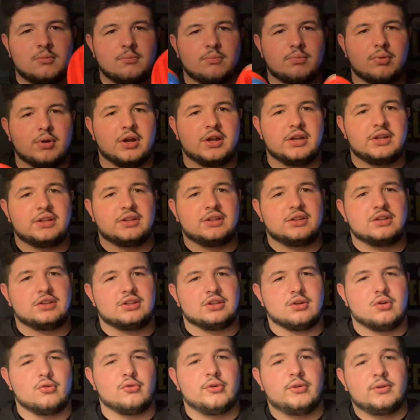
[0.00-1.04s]
But
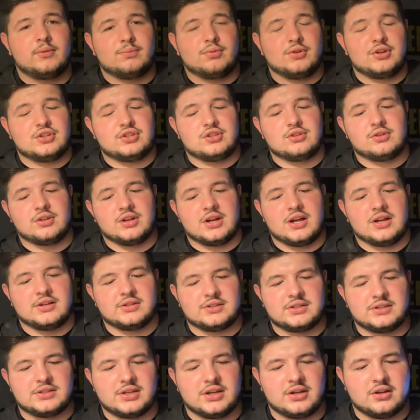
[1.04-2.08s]
the only place you can
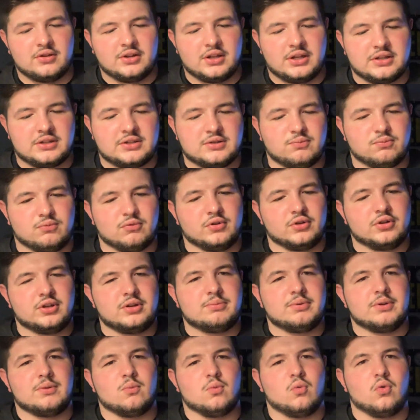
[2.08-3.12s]
honestly tell that's really
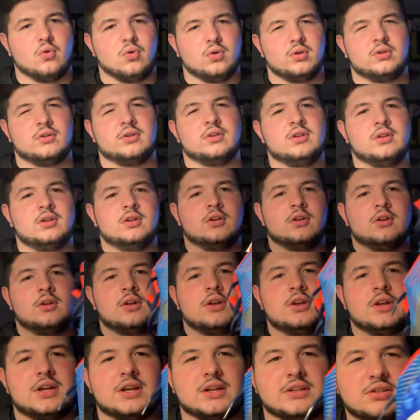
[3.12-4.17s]
been worn
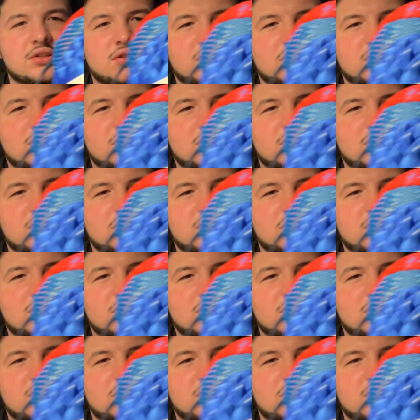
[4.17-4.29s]
is